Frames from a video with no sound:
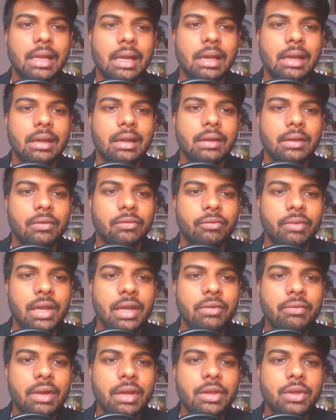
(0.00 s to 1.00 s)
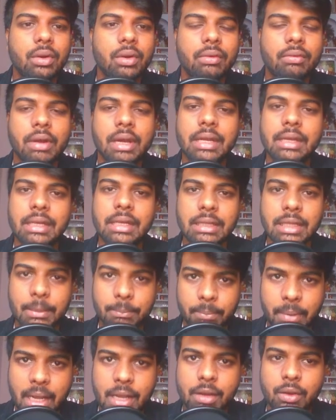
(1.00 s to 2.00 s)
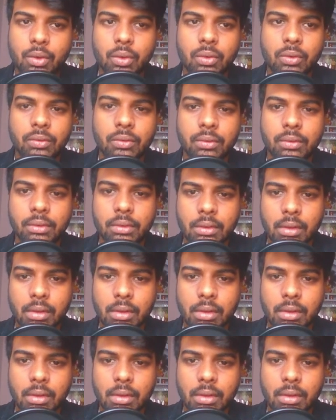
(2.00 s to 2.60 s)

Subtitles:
that whenever you're writing the bio,